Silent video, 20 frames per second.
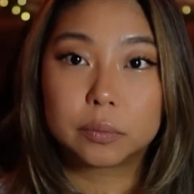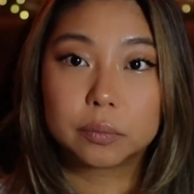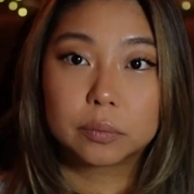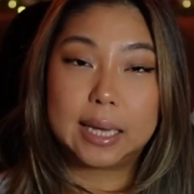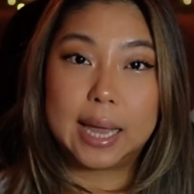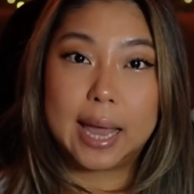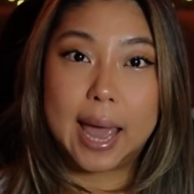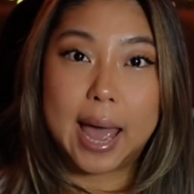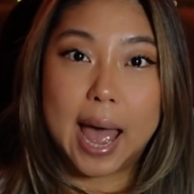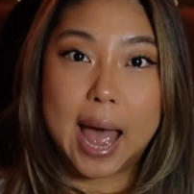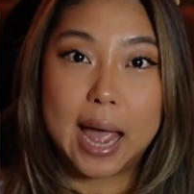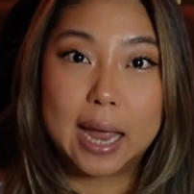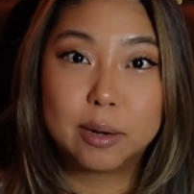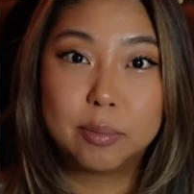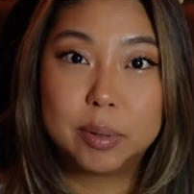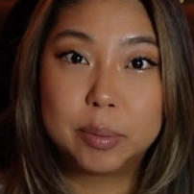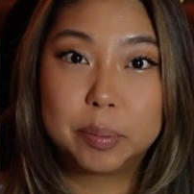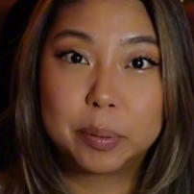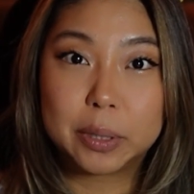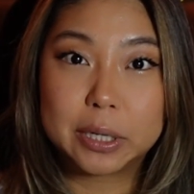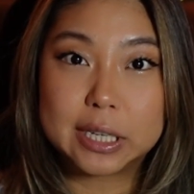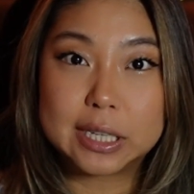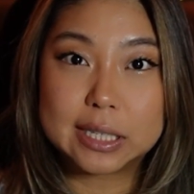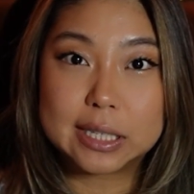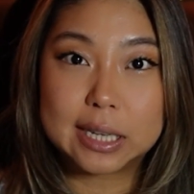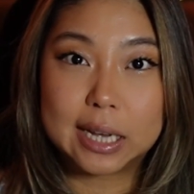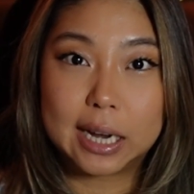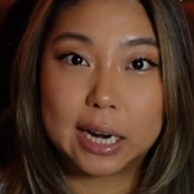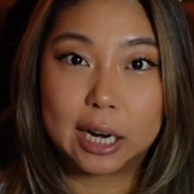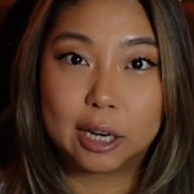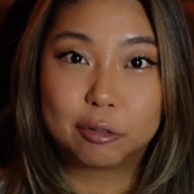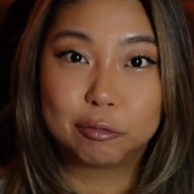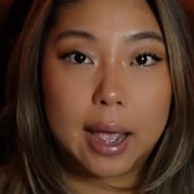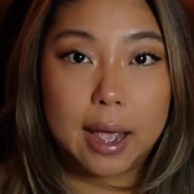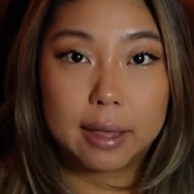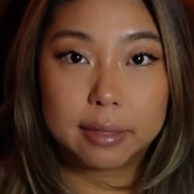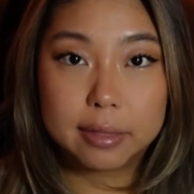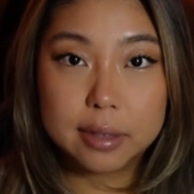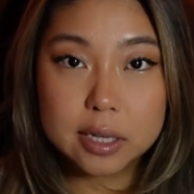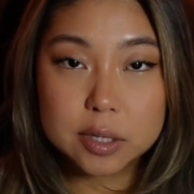yeah, I'd be pretty scared.
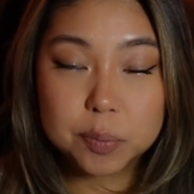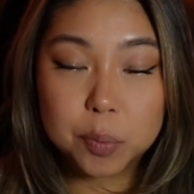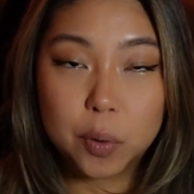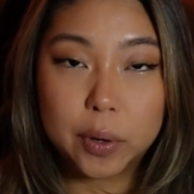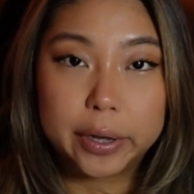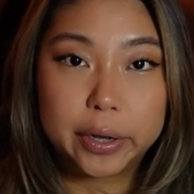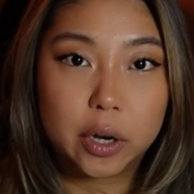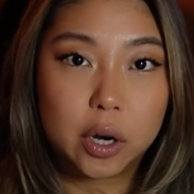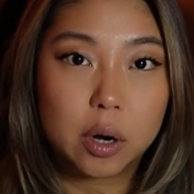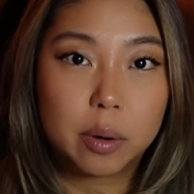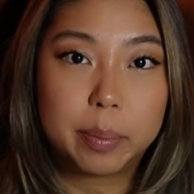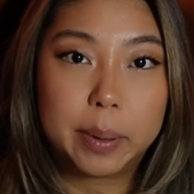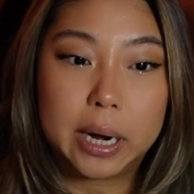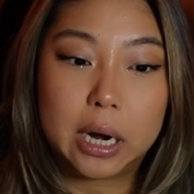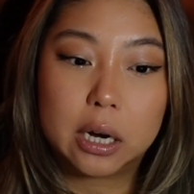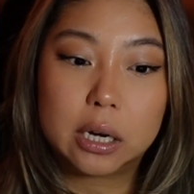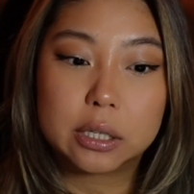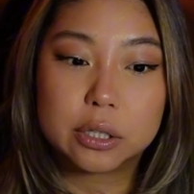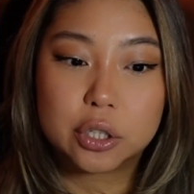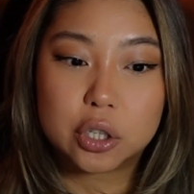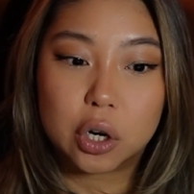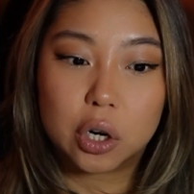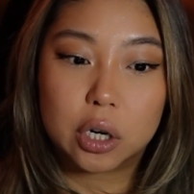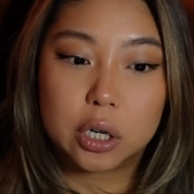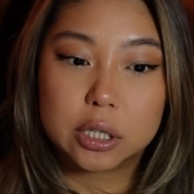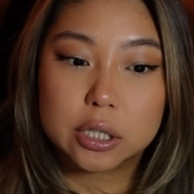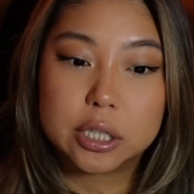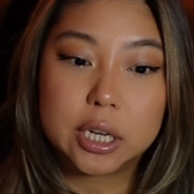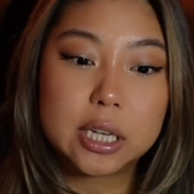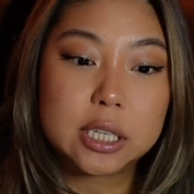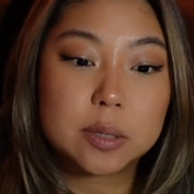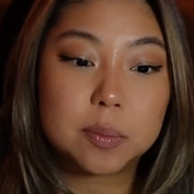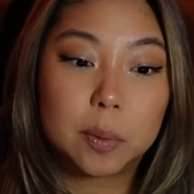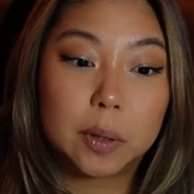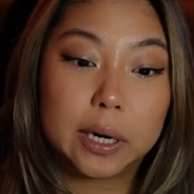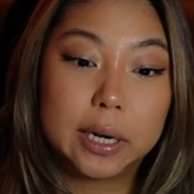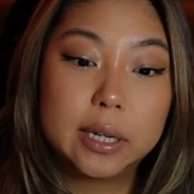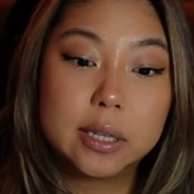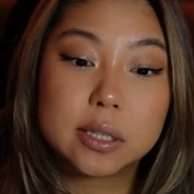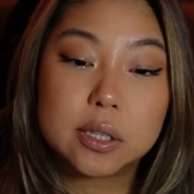At this point, her parents are
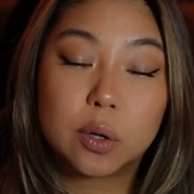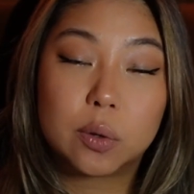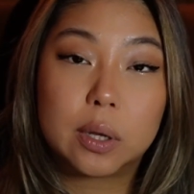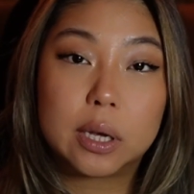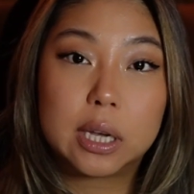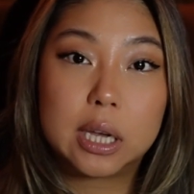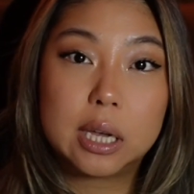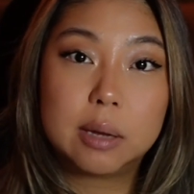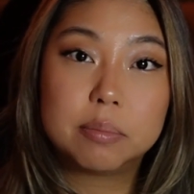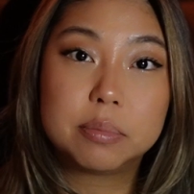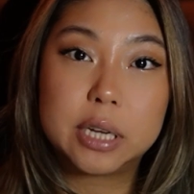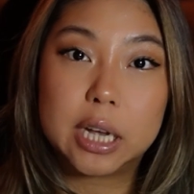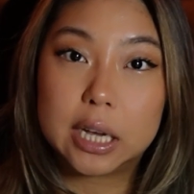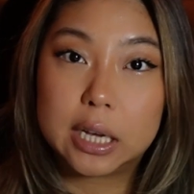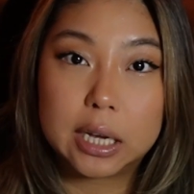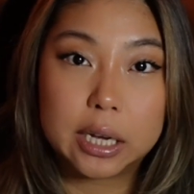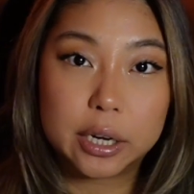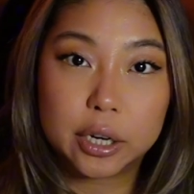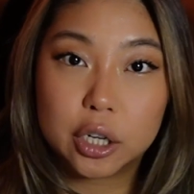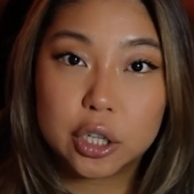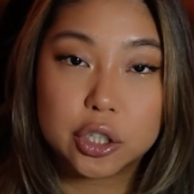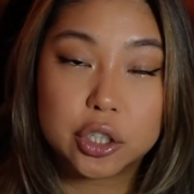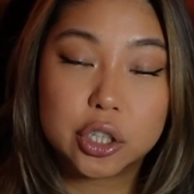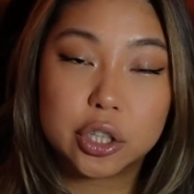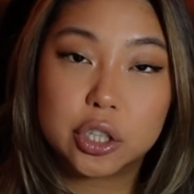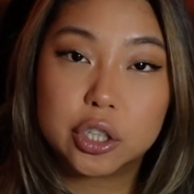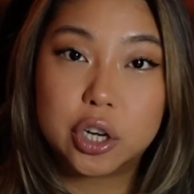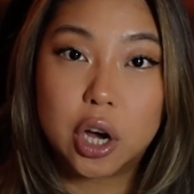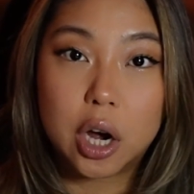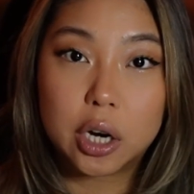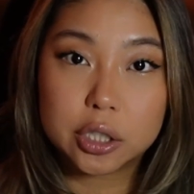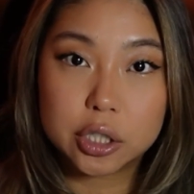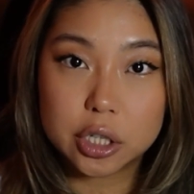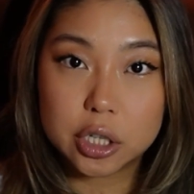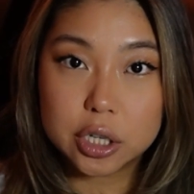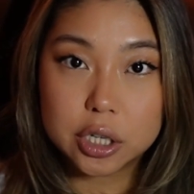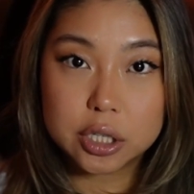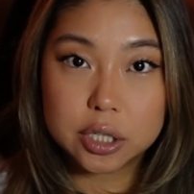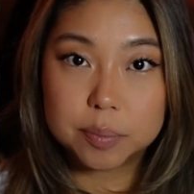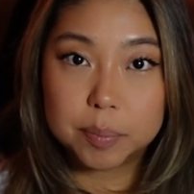desperate, so they keep taking her to the
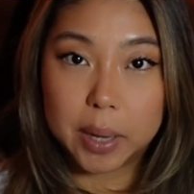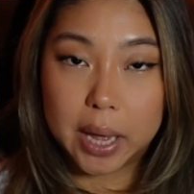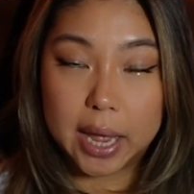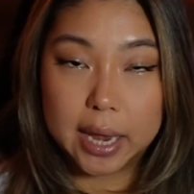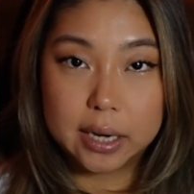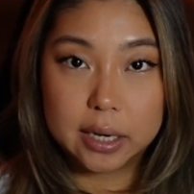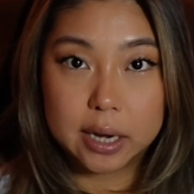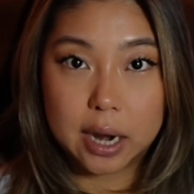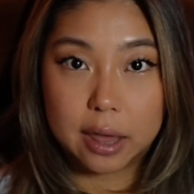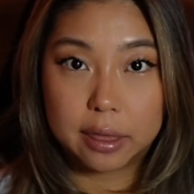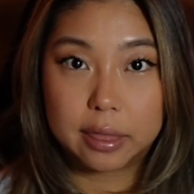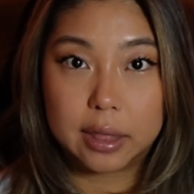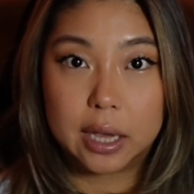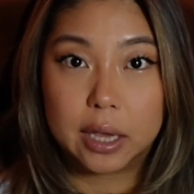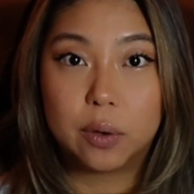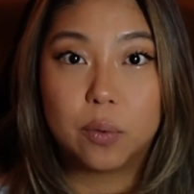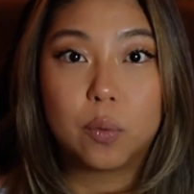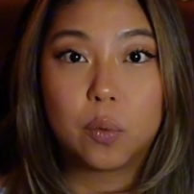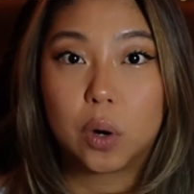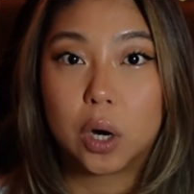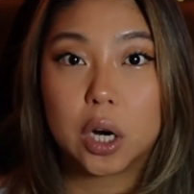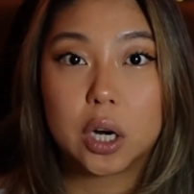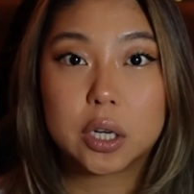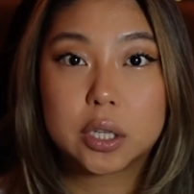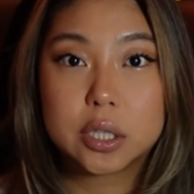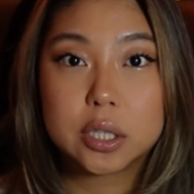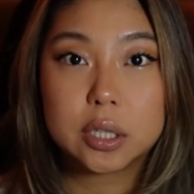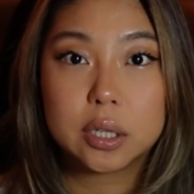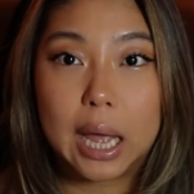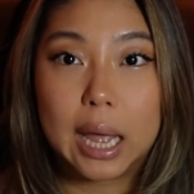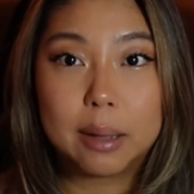doctors, but nothing worked.